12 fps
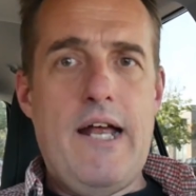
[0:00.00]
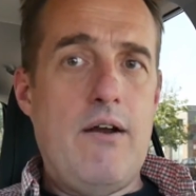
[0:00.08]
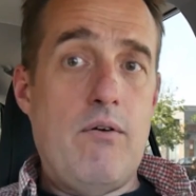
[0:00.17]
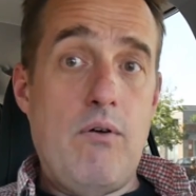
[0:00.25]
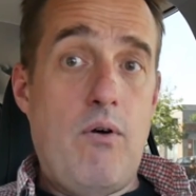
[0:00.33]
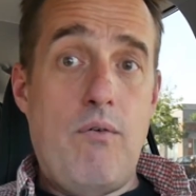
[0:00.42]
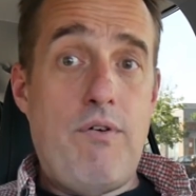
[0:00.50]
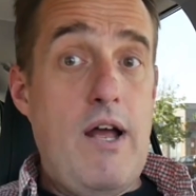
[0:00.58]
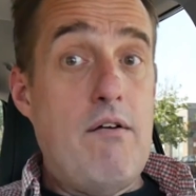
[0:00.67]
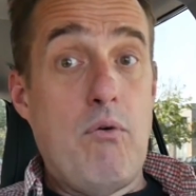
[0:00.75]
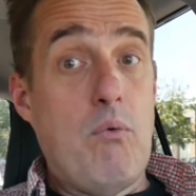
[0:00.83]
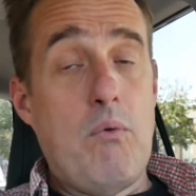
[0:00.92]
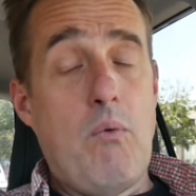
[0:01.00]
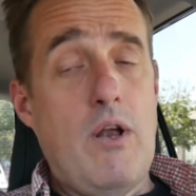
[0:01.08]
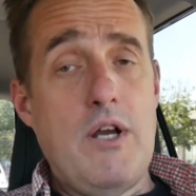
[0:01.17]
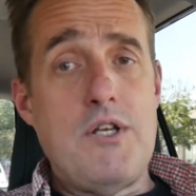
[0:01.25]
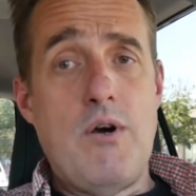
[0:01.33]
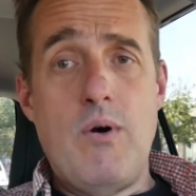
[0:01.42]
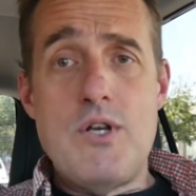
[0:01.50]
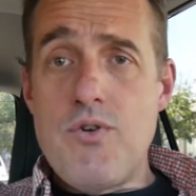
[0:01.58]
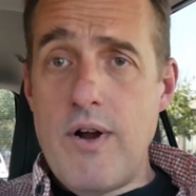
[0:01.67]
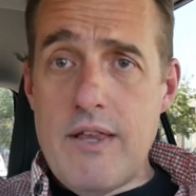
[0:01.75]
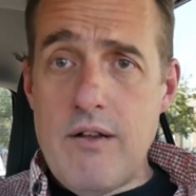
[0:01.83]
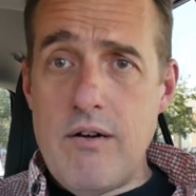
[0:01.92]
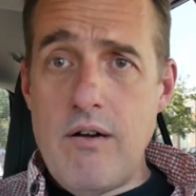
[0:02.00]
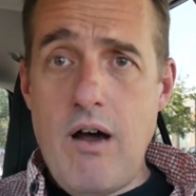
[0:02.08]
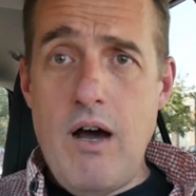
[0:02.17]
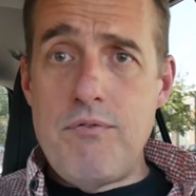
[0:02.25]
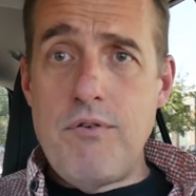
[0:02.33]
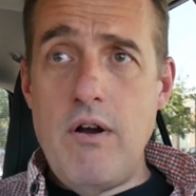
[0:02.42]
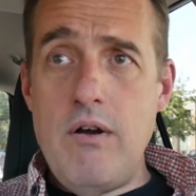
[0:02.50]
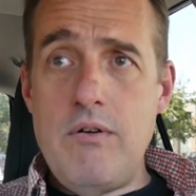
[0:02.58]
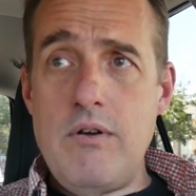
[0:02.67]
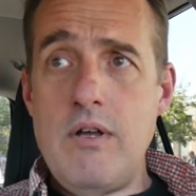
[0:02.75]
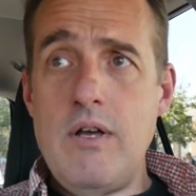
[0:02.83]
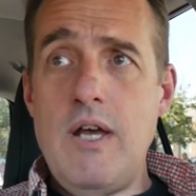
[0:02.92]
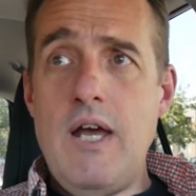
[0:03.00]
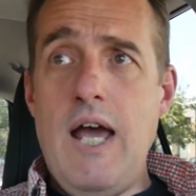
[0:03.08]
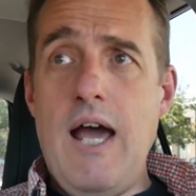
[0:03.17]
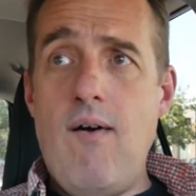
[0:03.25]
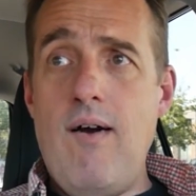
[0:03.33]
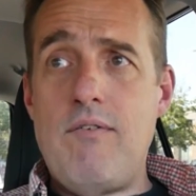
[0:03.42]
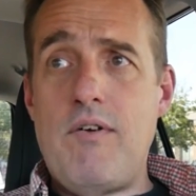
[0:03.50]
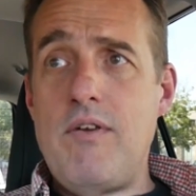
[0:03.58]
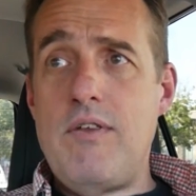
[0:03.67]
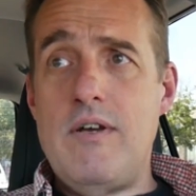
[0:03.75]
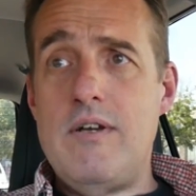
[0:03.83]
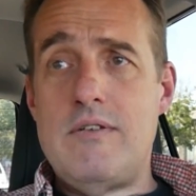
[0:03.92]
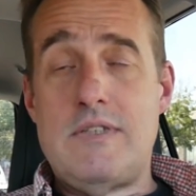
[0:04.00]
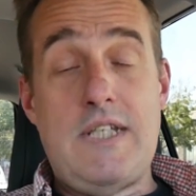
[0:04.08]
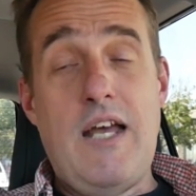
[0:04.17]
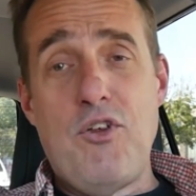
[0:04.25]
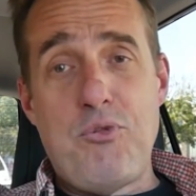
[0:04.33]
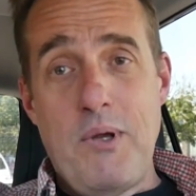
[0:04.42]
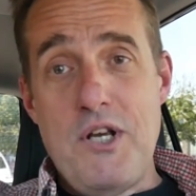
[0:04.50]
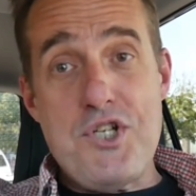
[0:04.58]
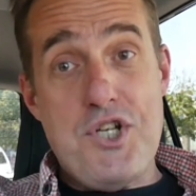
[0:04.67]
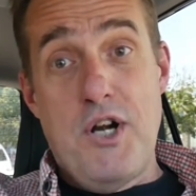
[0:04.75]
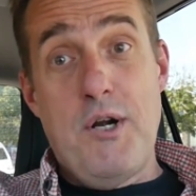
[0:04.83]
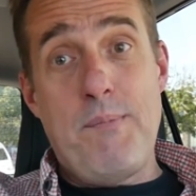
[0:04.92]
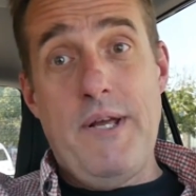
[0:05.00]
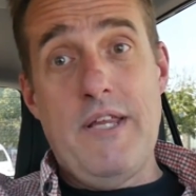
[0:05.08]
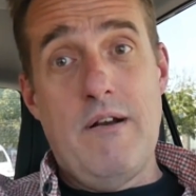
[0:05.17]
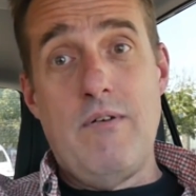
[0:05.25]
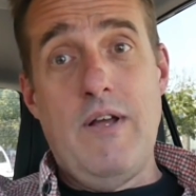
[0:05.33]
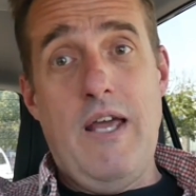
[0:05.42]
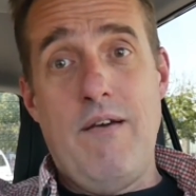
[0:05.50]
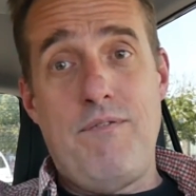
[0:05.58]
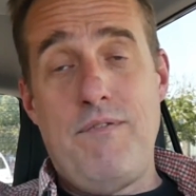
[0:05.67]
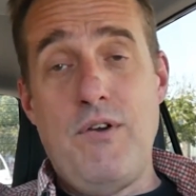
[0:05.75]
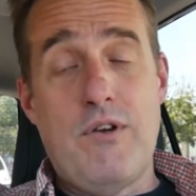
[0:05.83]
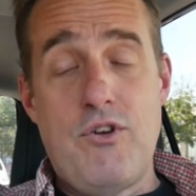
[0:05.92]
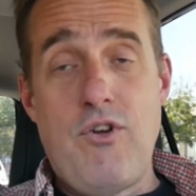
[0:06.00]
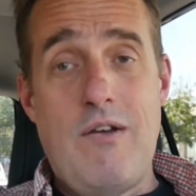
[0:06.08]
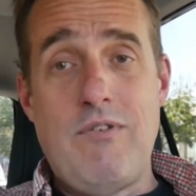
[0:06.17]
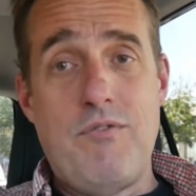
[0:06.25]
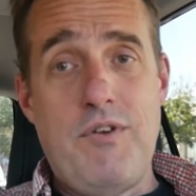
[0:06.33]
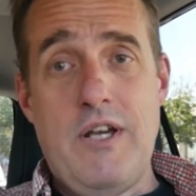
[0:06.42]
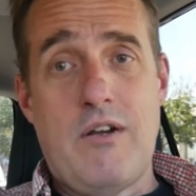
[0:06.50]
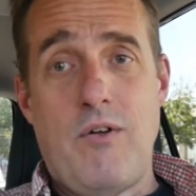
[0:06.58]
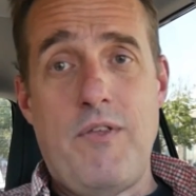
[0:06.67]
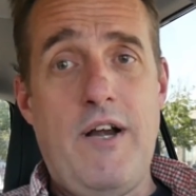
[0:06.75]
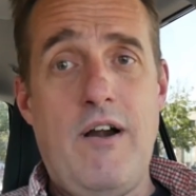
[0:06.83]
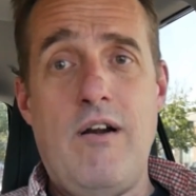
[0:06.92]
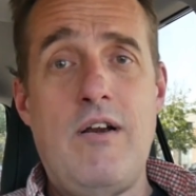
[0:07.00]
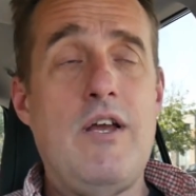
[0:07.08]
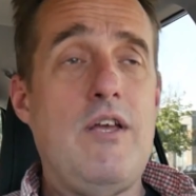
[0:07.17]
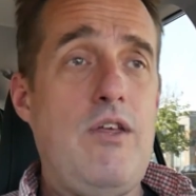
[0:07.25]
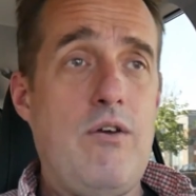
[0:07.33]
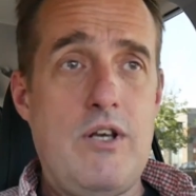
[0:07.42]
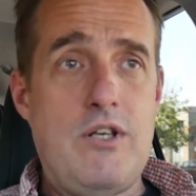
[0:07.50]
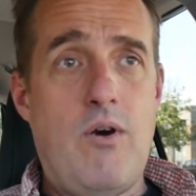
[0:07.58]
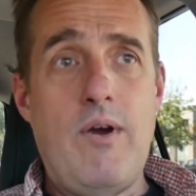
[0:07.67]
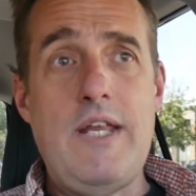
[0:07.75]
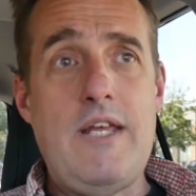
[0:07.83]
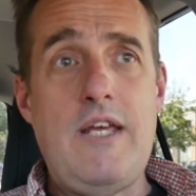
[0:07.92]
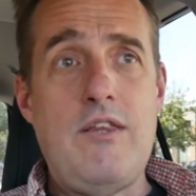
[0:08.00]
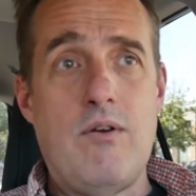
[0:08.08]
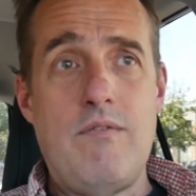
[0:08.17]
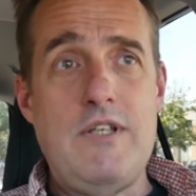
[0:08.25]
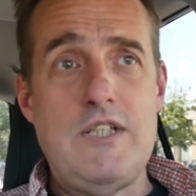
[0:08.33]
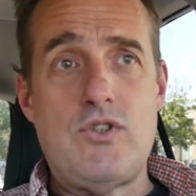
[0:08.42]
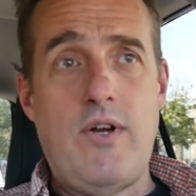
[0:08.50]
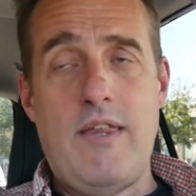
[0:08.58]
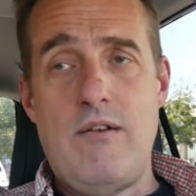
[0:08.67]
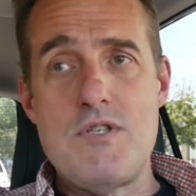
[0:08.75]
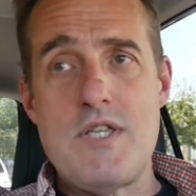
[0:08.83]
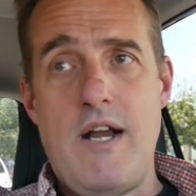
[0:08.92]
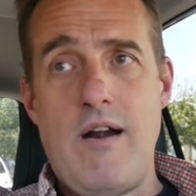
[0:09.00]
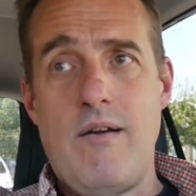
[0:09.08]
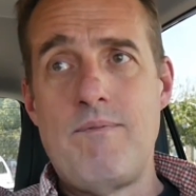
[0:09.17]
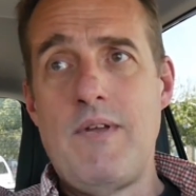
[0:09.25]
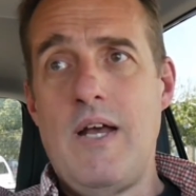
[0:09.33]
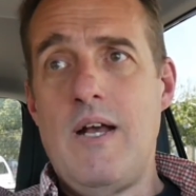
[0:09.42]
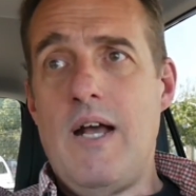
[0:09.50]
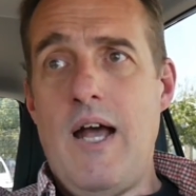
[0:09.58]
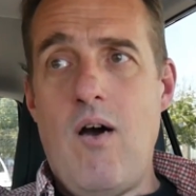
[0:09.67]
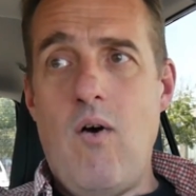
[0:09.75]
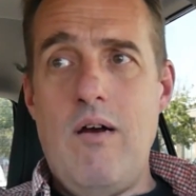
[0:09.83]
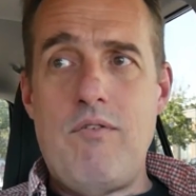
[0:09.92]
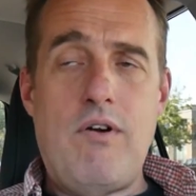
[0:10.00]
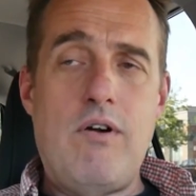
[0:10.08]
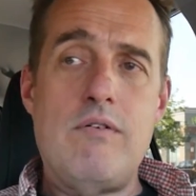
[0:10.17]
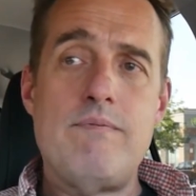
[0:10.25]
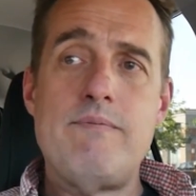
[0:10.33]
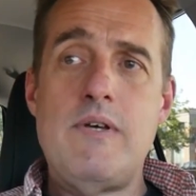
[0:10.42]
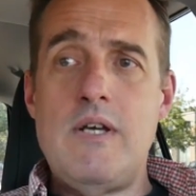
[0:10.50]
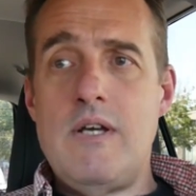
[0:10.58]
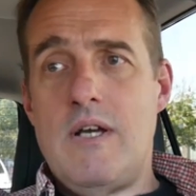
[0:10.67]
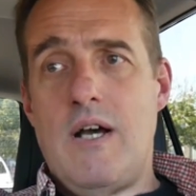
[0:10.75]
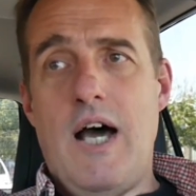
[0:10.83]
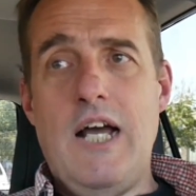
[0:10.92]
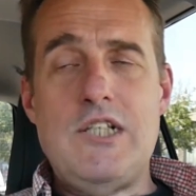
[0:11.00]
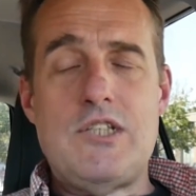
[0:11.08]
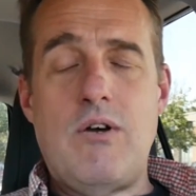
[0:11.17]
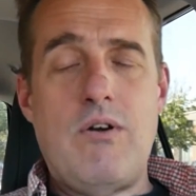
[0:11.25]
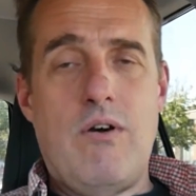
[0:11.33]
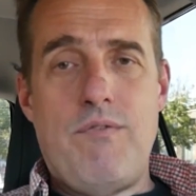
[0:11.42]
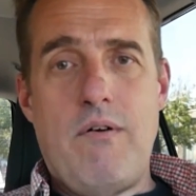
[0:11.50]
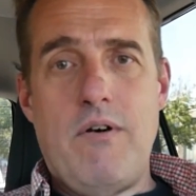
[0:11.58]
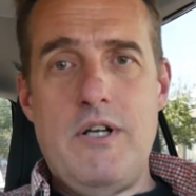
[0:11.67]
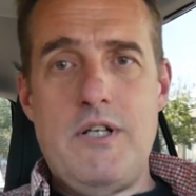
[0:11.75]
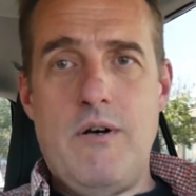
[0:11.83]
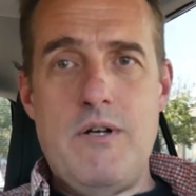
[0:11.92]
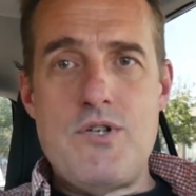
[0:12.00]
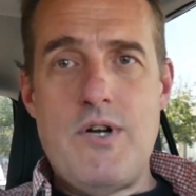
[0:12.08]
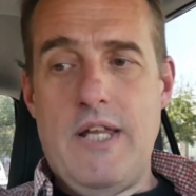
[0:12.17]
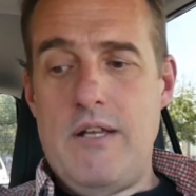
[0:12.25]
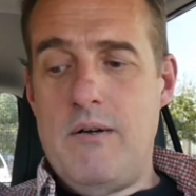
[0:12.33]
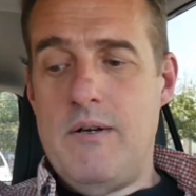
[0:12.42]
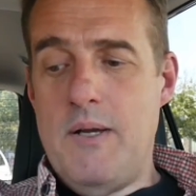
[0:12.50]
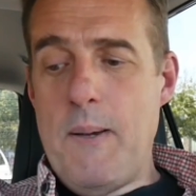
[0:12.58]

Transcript: I don't know if I ever would want to tow a trailer off-road. However, the salesman assured me that if you can drive your vehicle there, you can tow either of these trailers there. However, I just don't know if I want to tow a trailer.